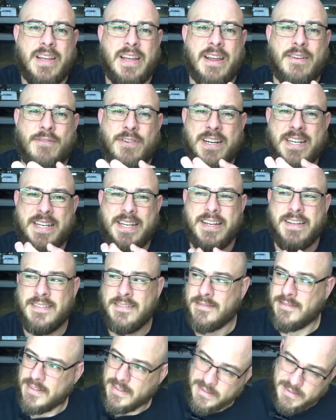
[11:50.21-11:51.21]
Every,
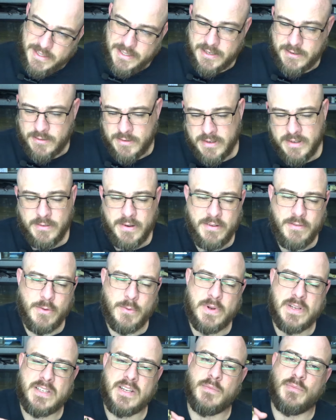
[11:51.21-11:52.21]
you know, every
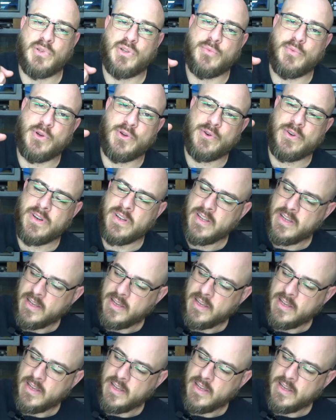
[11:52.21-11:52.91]
once in a blue moon,